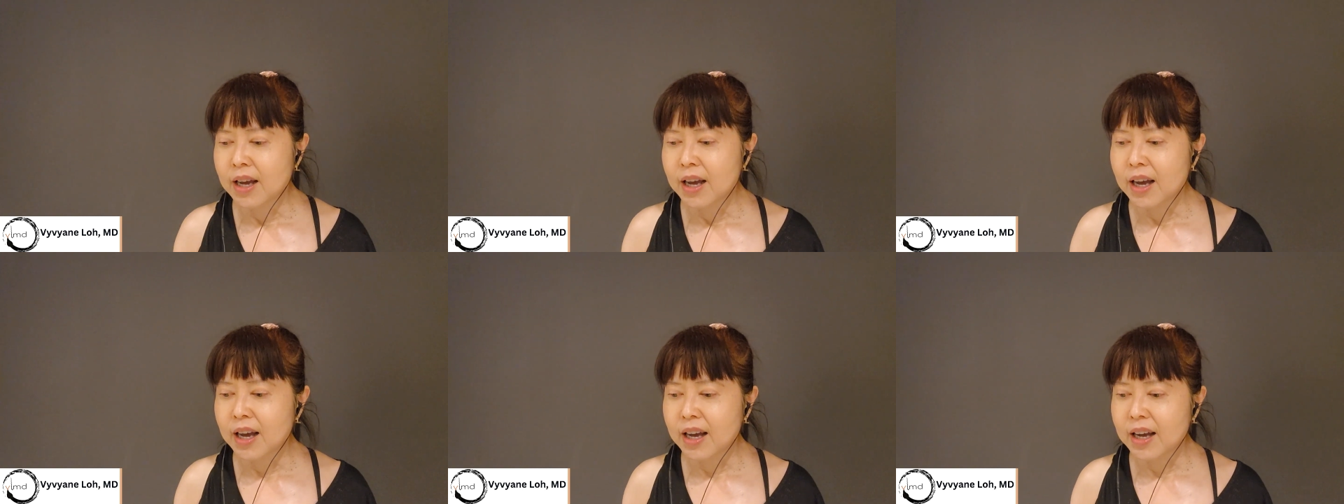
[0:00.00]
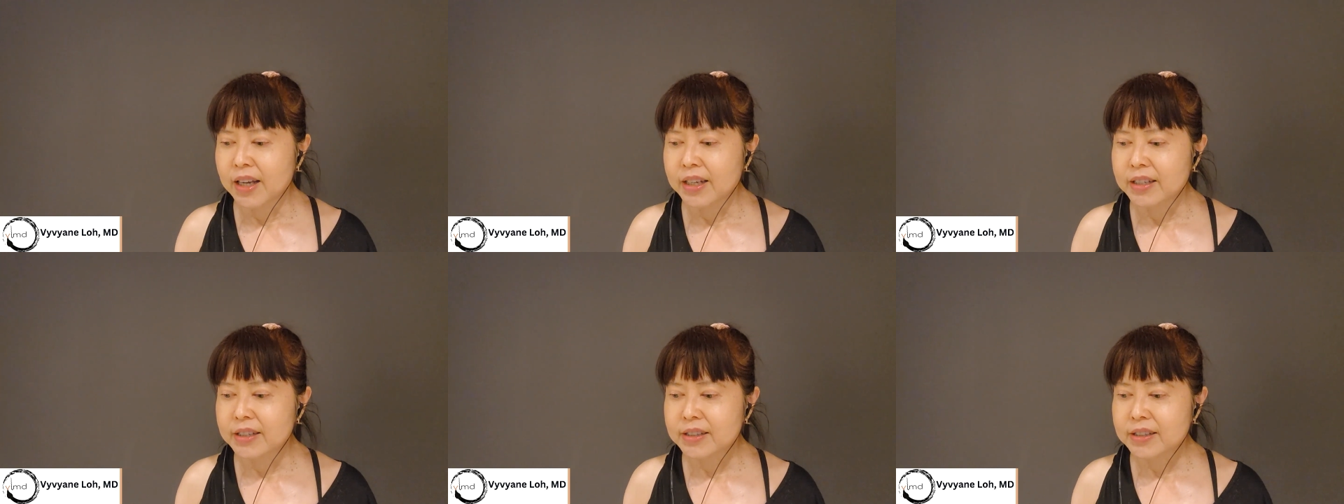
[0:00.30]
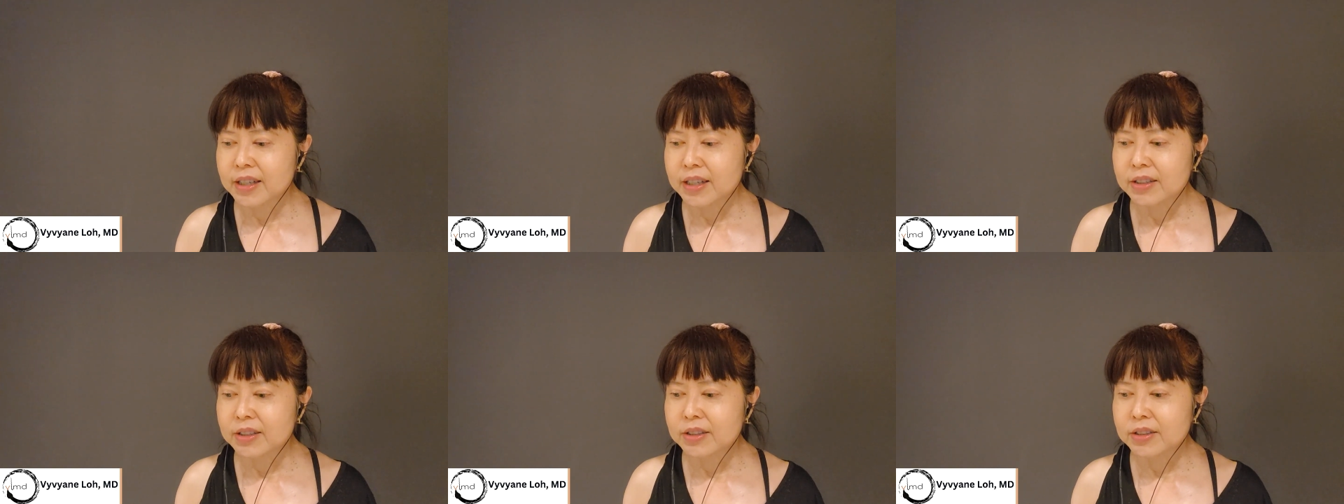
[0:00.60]
I
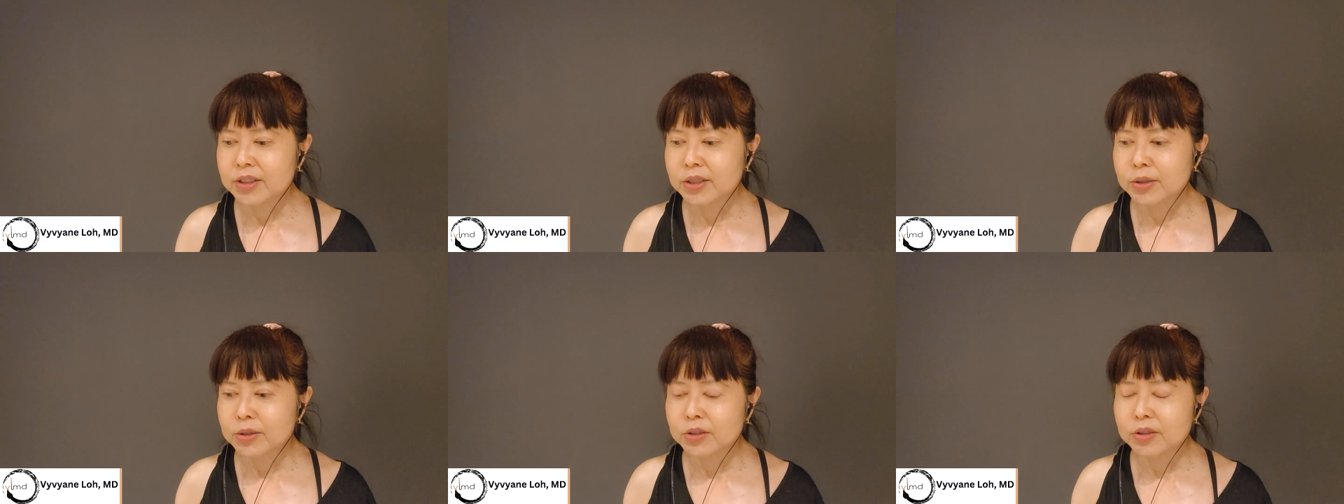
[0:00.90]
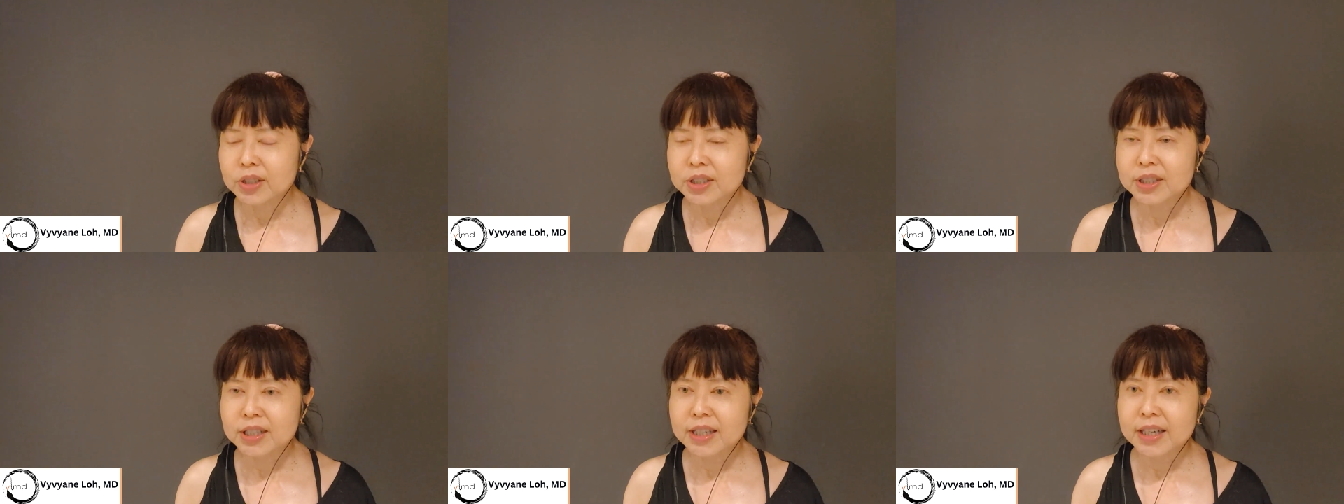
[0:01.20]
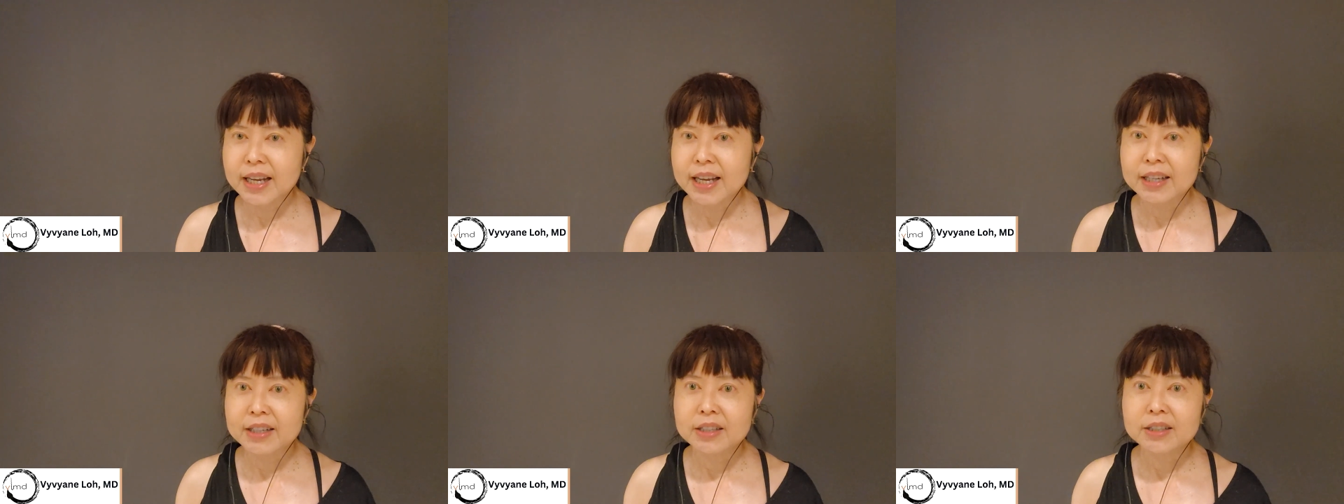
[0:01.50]
said to Driss and
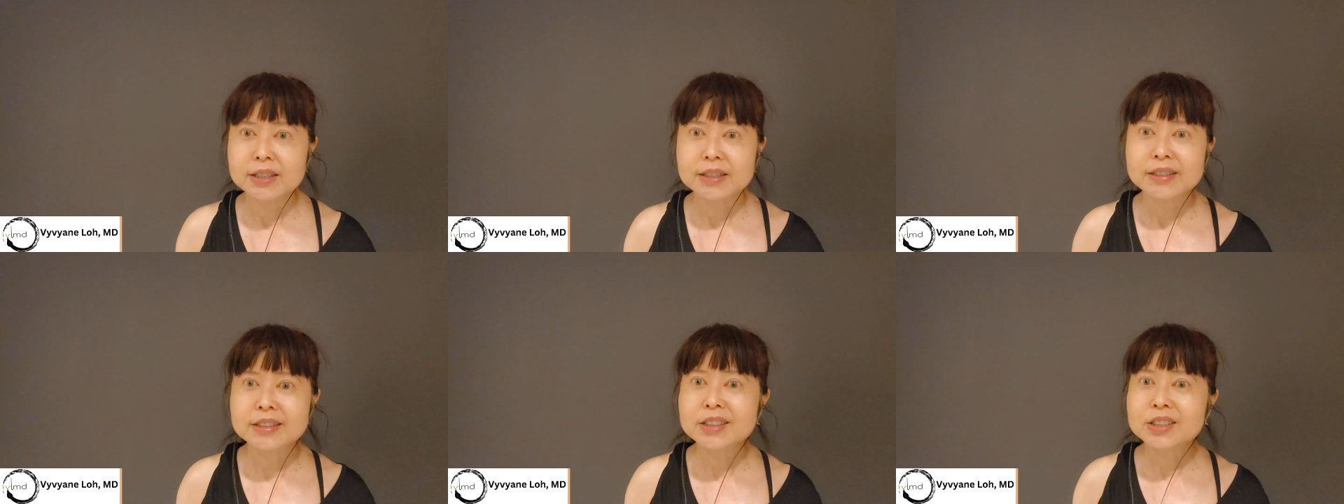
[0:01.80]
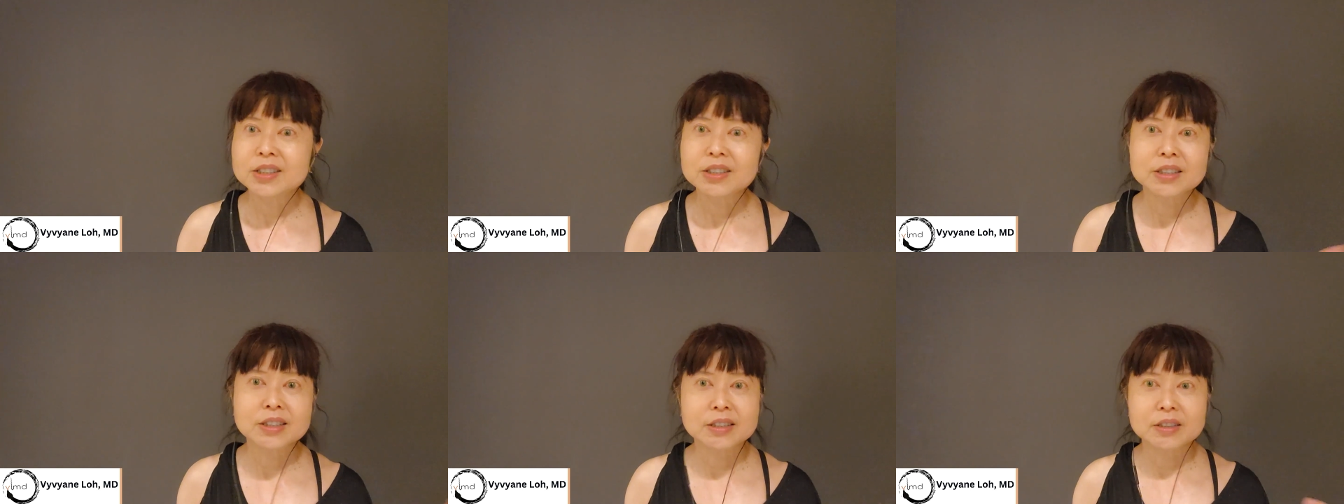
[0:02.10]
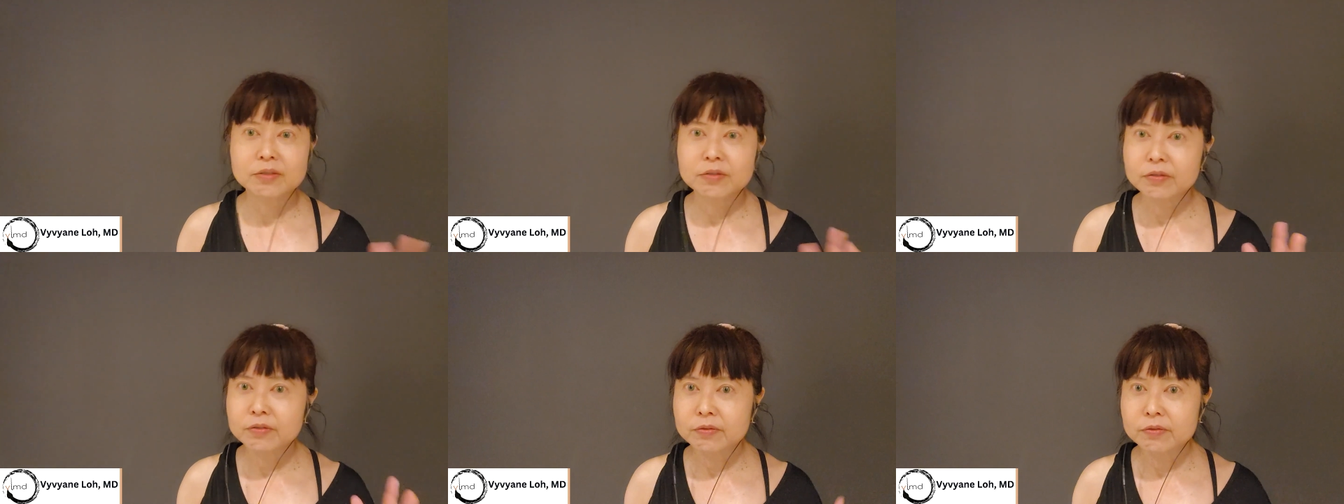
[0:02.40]
Anna,
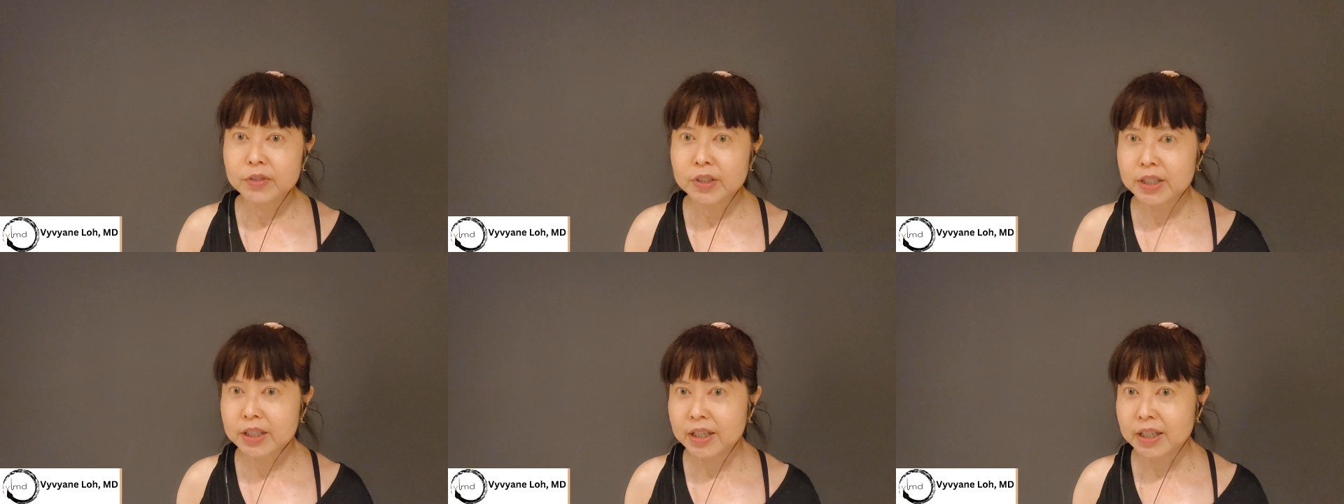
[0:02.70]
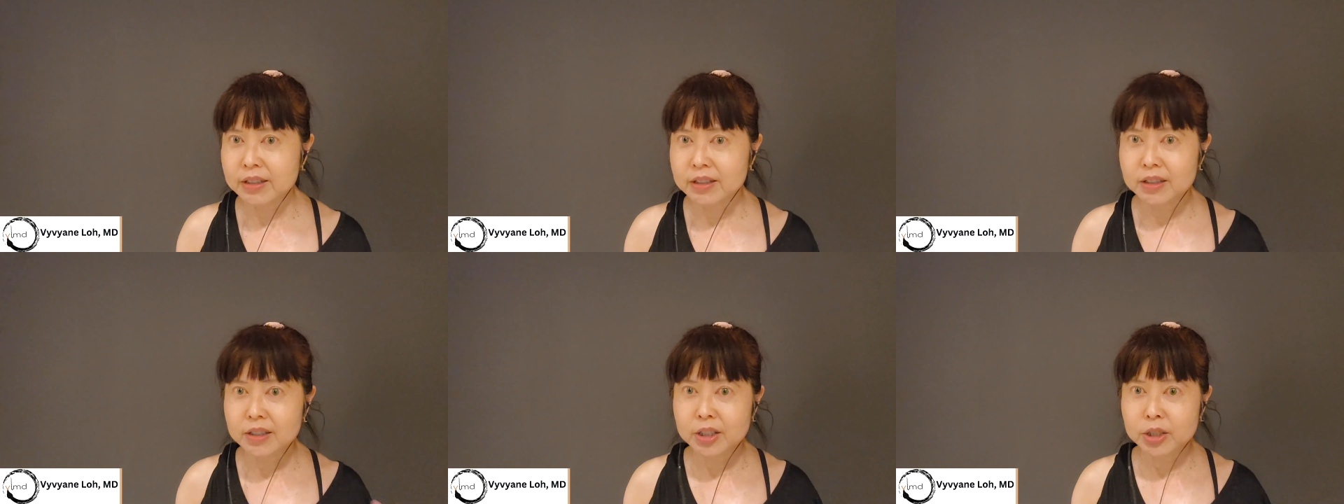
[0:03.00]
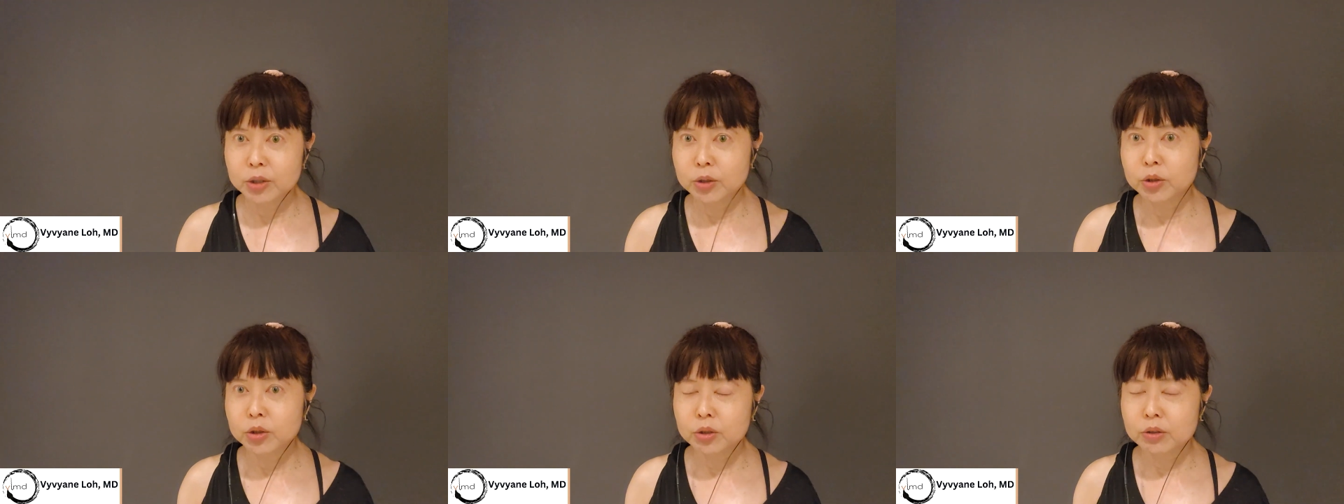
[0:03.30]
let's forget the
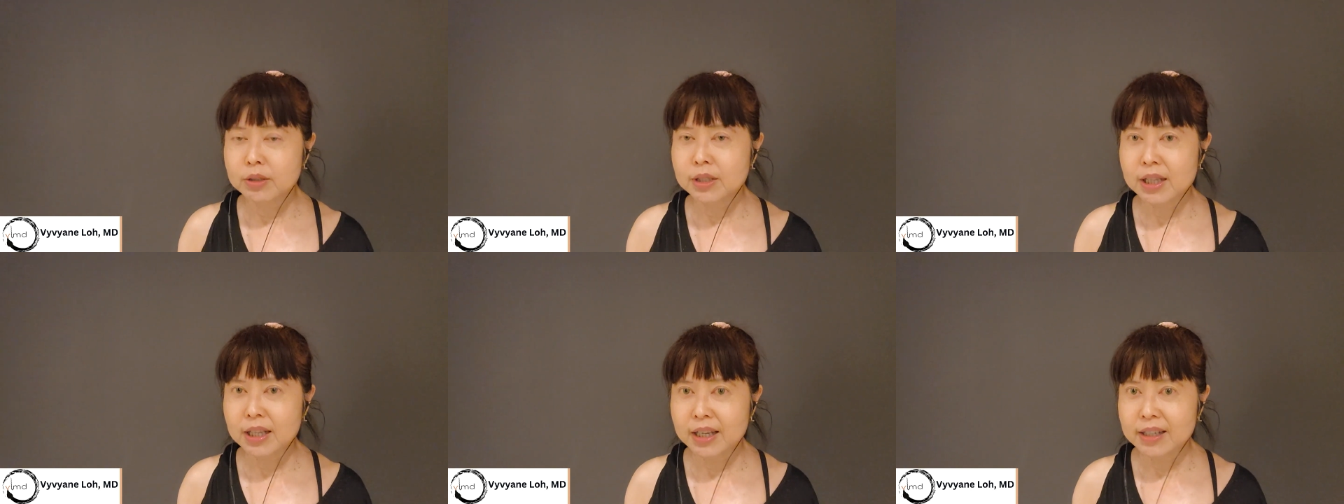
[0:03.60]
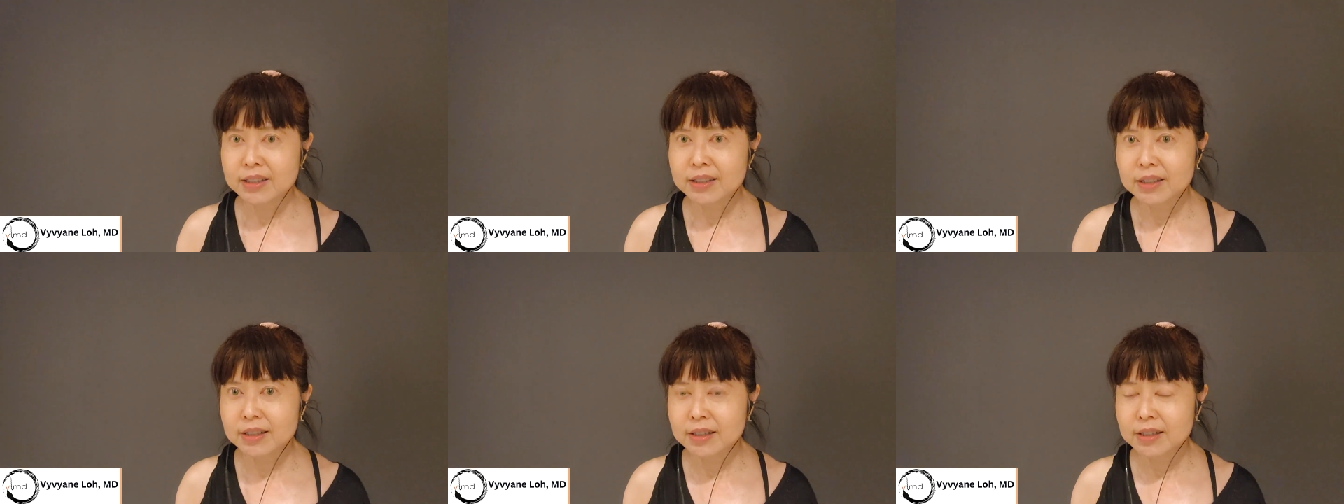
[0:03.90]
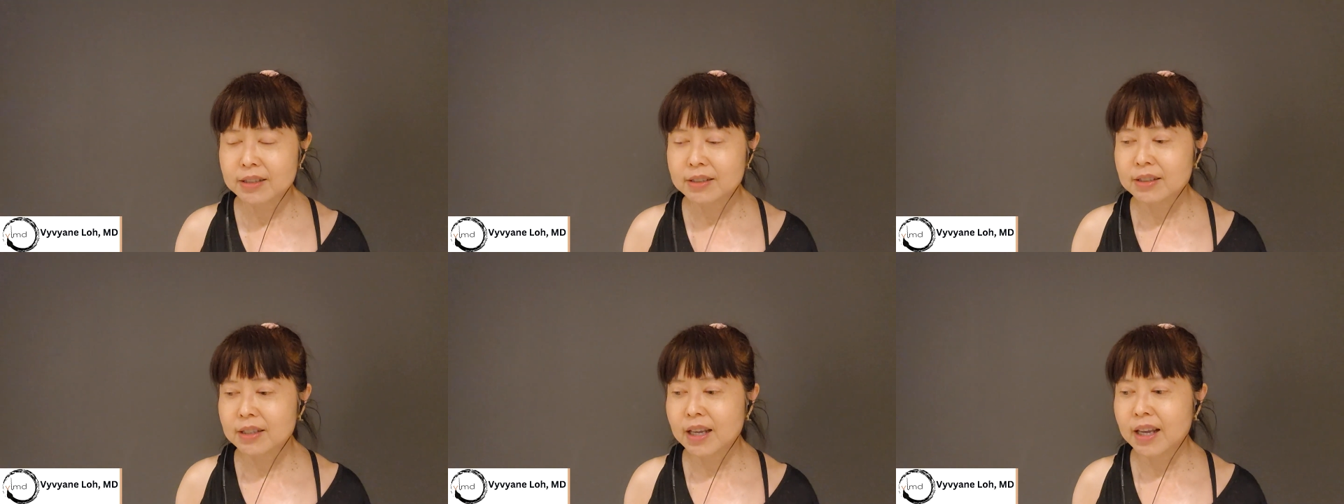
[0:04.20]
usual
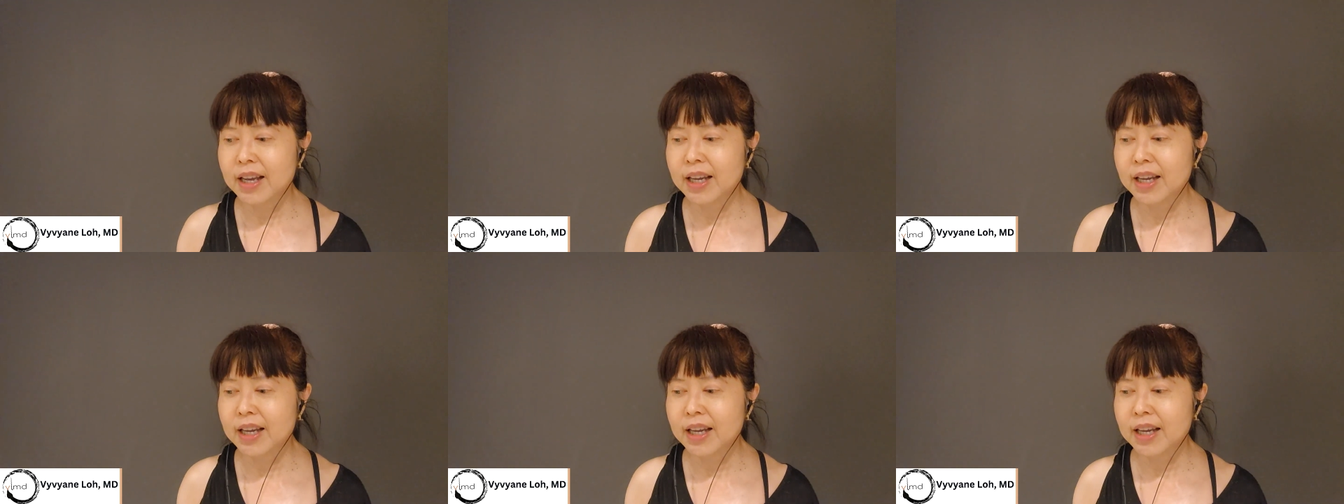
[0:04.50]
classes.